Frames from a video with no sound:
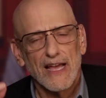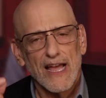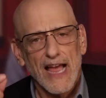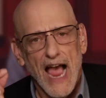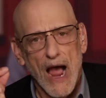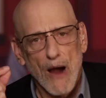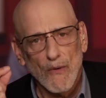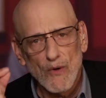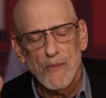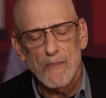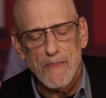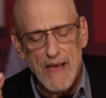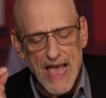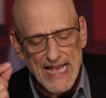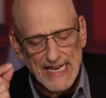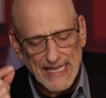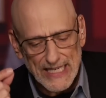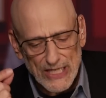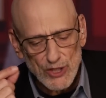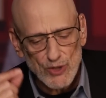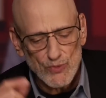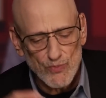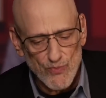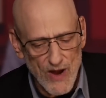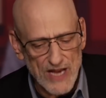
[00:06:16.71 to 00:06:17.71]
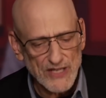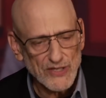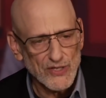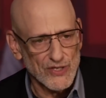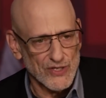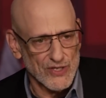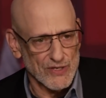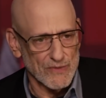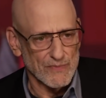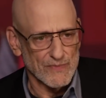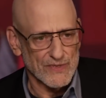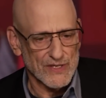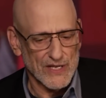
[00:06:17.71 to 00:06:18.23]
how a man
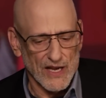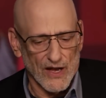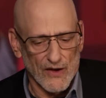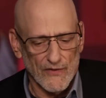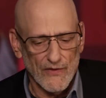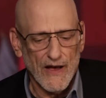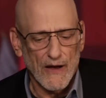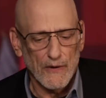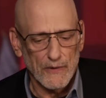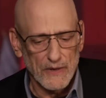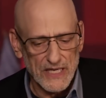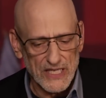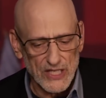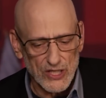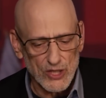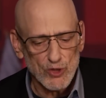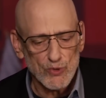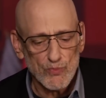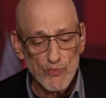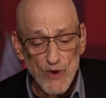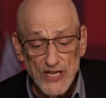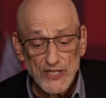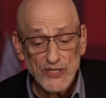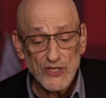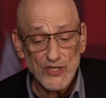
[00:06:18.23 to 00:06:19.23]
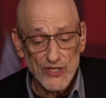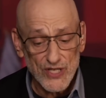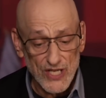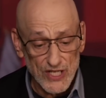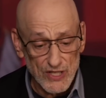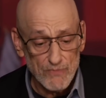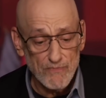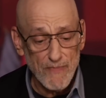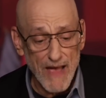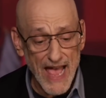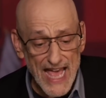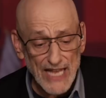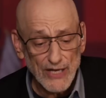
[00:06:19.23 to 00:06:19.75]
expresses himself, how he expresses
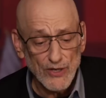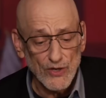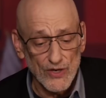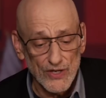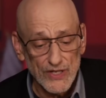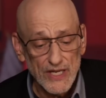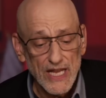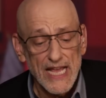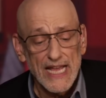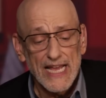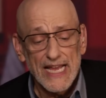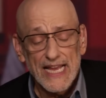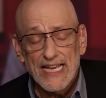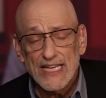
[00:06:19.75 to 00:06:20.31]
his manhood,